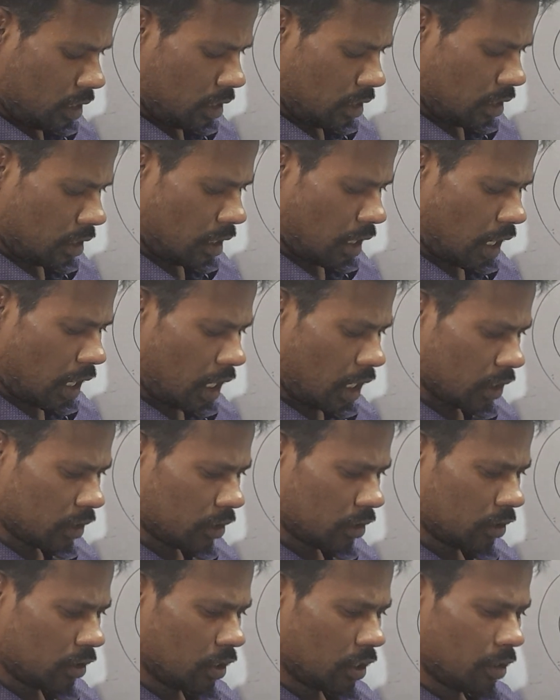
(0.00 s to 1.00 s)

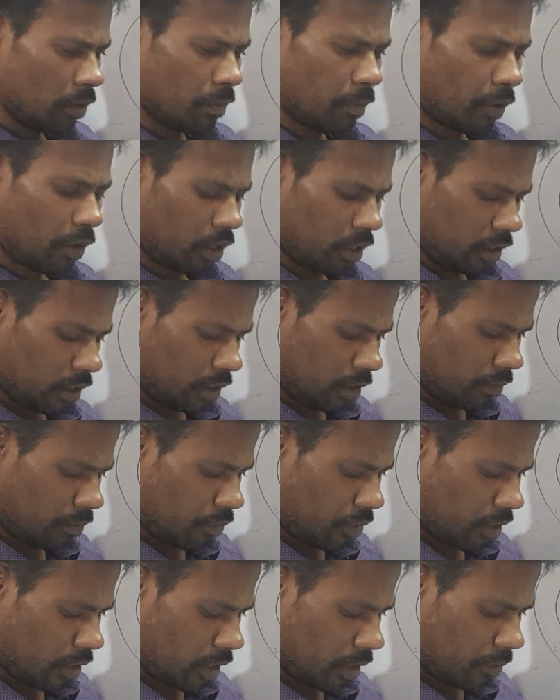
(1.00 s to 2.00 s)
Last 3 points,
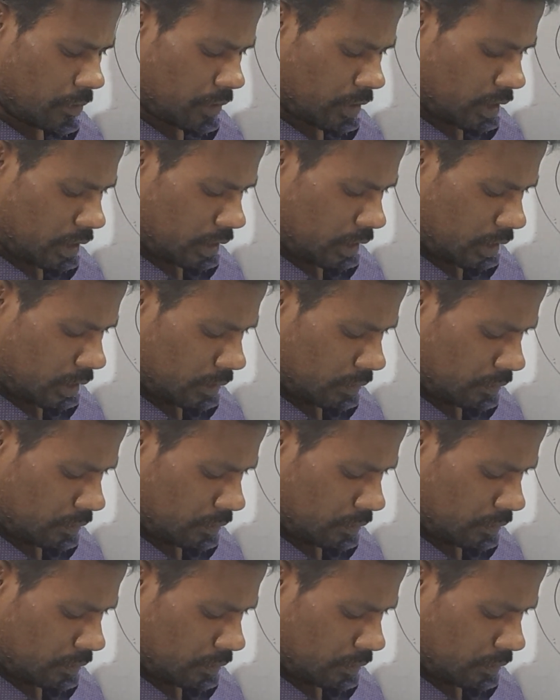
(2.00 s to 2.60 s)
important points,